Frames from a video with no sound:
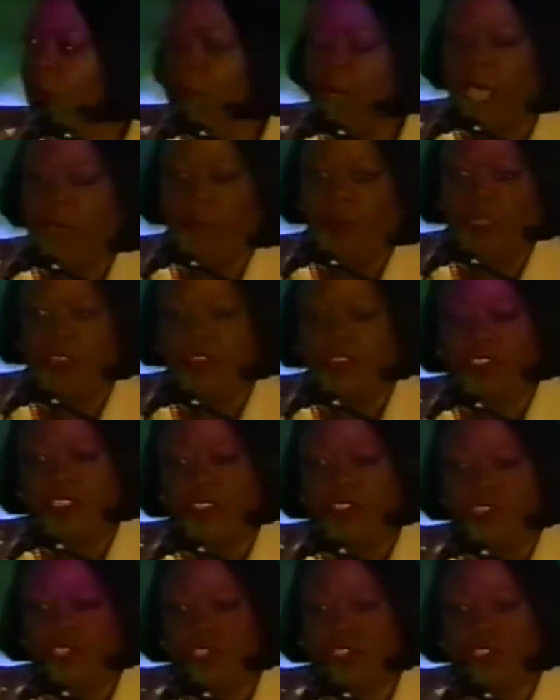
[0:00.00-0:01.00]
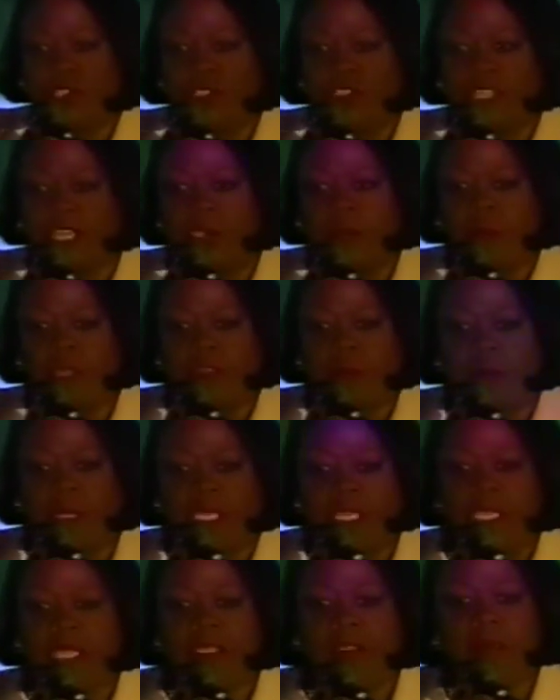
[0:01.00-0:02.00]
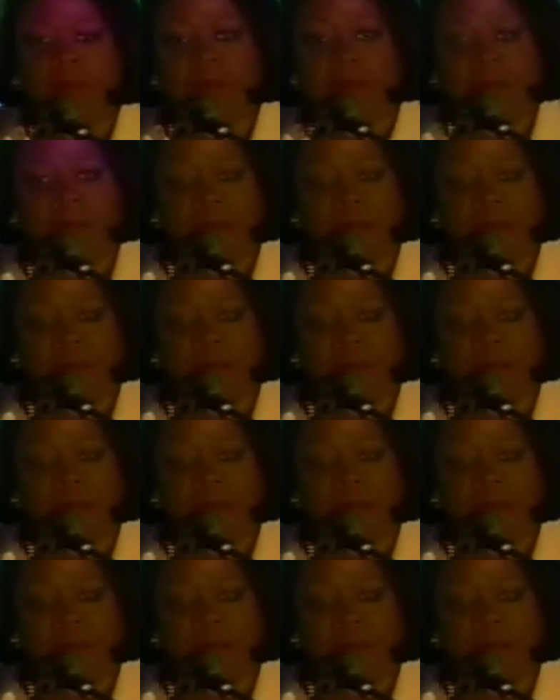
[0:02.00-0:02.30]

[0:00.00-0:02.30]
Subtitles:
my brothers and sisters here with me.